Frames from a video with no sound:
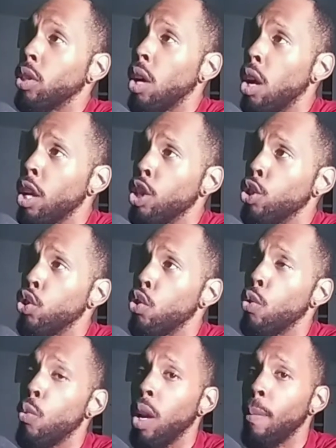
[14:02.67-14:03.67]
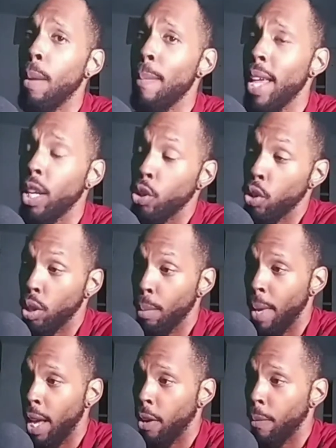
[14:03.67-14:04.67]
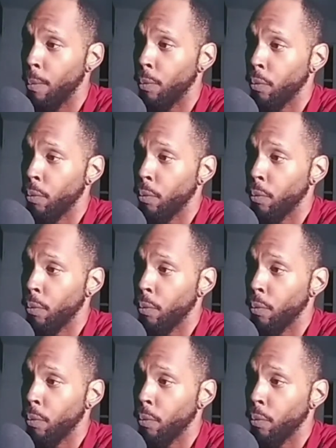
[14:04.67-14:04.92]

talking to one of my managers about